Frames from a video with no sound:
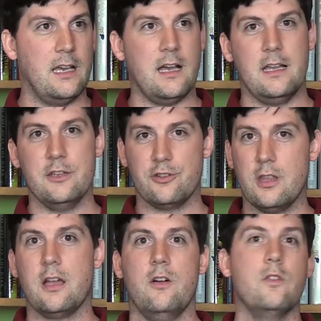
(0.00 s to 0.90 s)
In
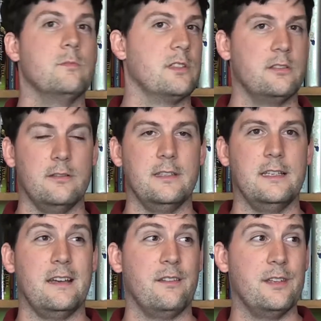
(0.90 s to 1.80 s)
Sherlock Holmes Consulting
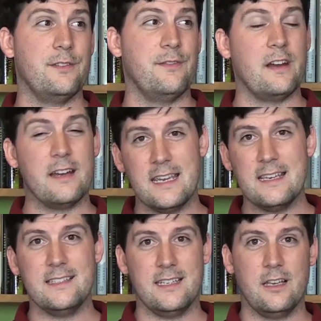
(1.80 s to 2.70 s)
Detective, it's very
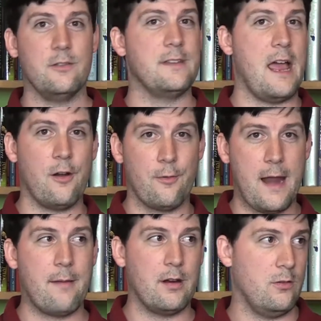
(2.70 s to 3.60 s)
easy to go down a
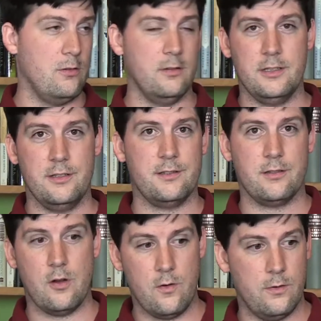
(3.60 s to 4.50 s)
rabbit hole and just
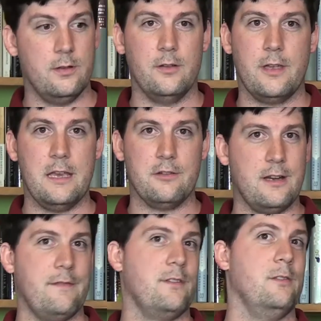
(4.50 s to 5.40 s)
go to
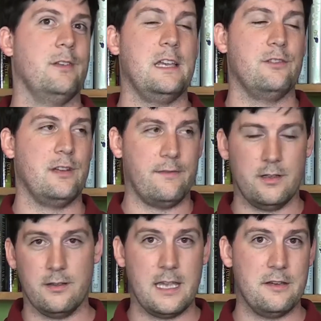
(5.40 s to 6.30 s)
location after location
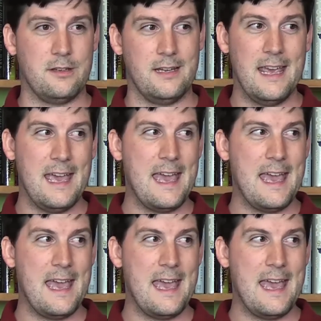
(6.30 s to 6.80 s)
after location,